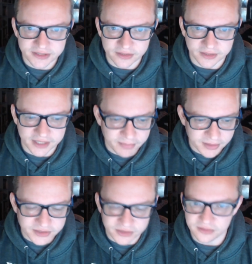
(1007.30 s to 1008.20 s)
or
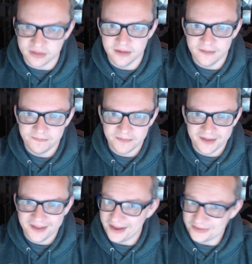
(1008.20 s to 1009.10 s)
giblets, or
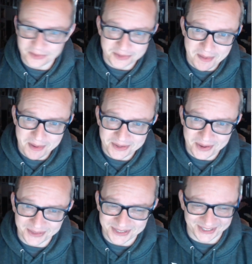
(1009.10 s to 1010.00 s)
I told you I'm
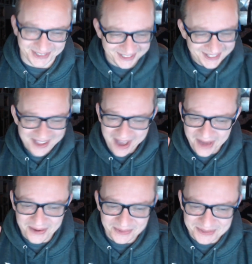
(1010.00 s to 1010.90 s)
uncultured. I
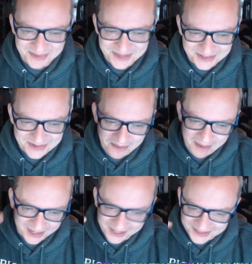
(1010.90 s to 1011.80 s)
don't know what some of these things are called.
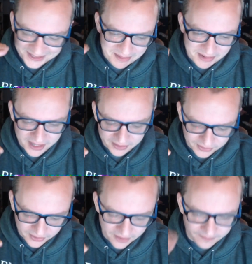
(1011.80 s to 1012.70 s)
My kids can tell me exactly what they're
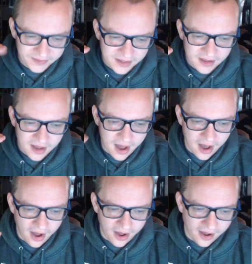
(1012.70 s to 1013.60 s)
called.
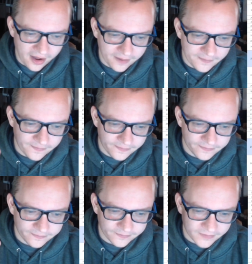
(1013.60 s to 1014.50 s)
I
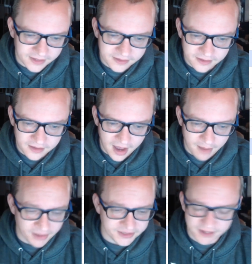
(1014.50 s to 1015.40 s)

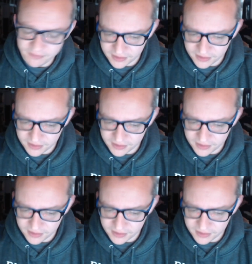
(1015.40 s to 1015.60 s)
bought several of